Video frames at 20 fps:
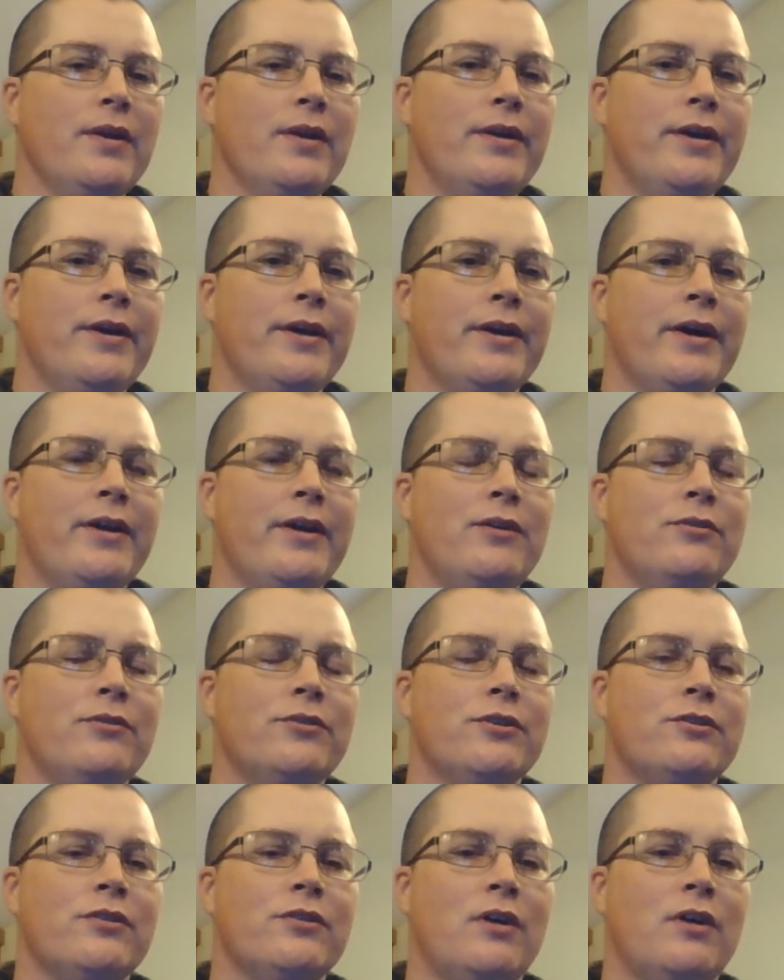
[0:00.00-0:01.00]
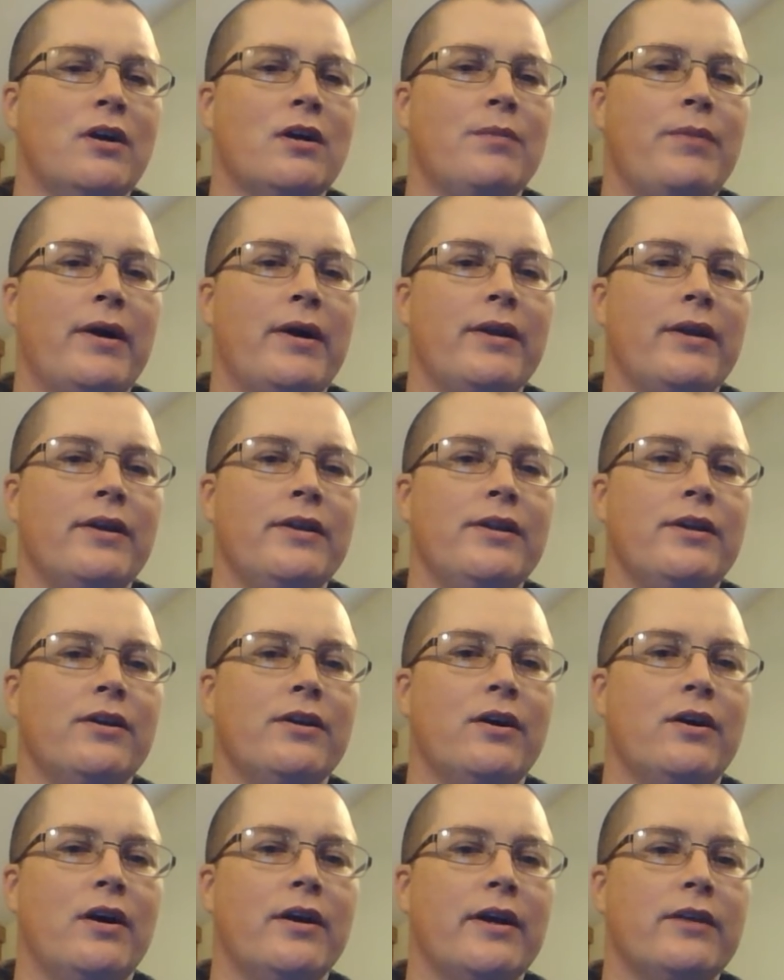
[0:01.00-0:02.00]
And I don't just talk about any
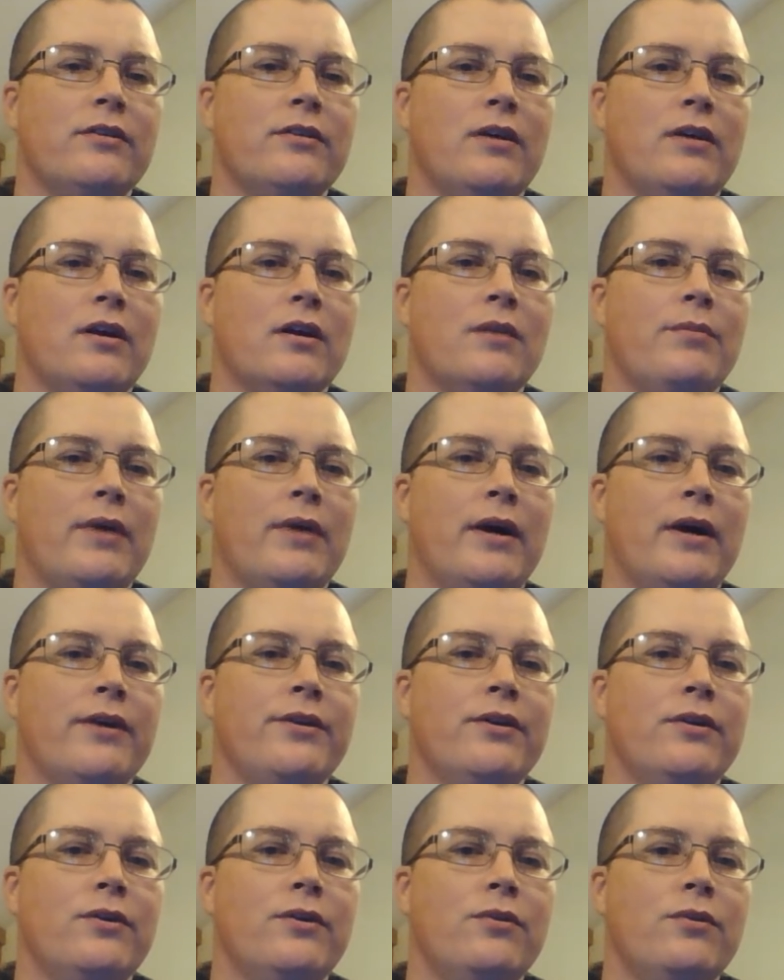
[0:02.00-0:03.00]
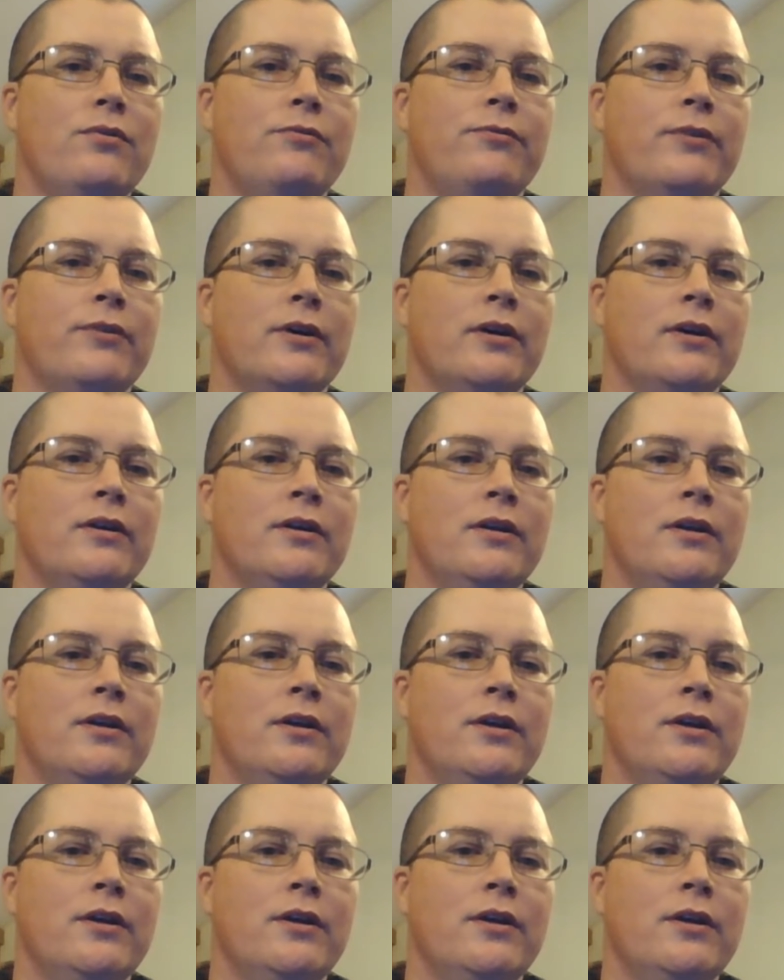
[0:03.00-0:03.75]
God, I talk about Jehovah